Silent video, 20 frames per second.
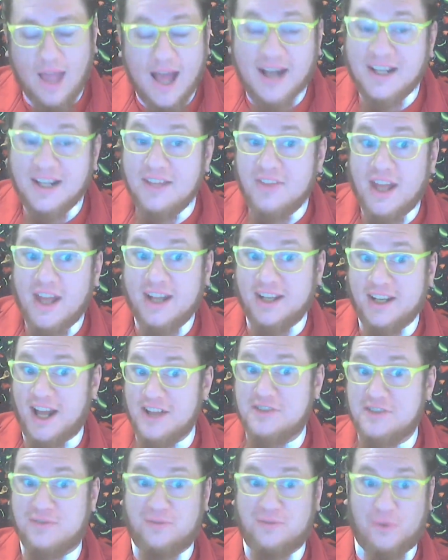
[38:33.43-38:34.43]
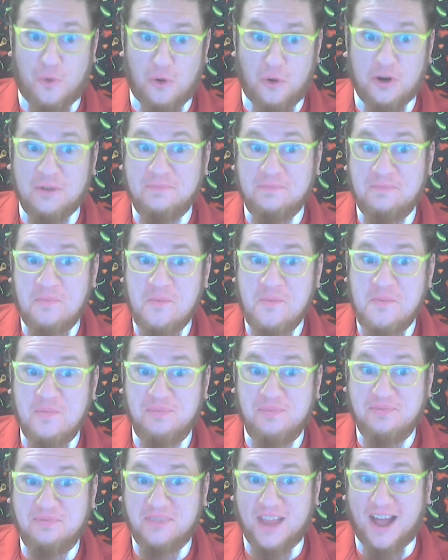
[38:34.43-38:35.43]
I'd give that a nice four
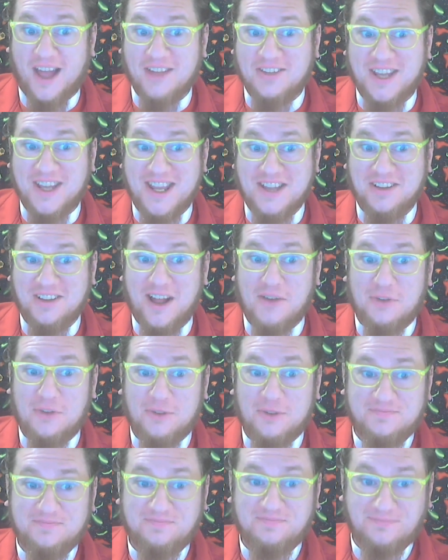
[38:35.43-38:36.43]
on the heat level.